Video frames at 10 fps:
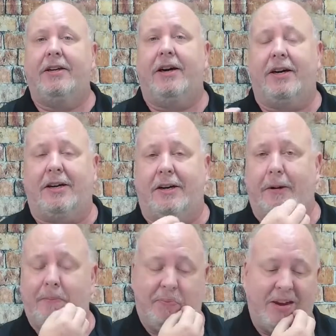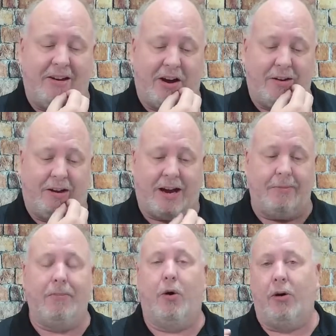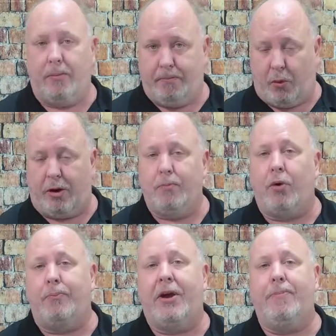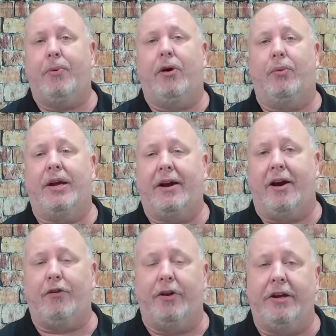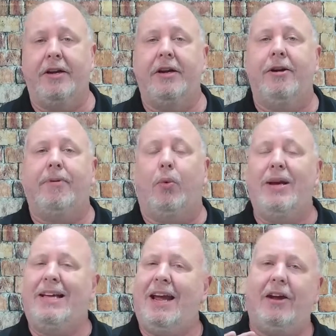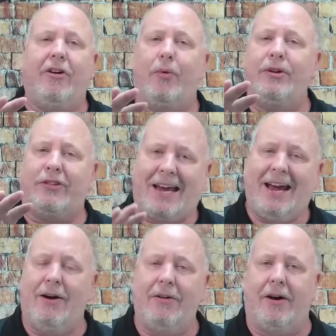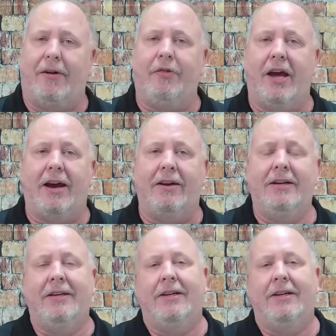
A lot more and more people are recovering, but we can't always count on that.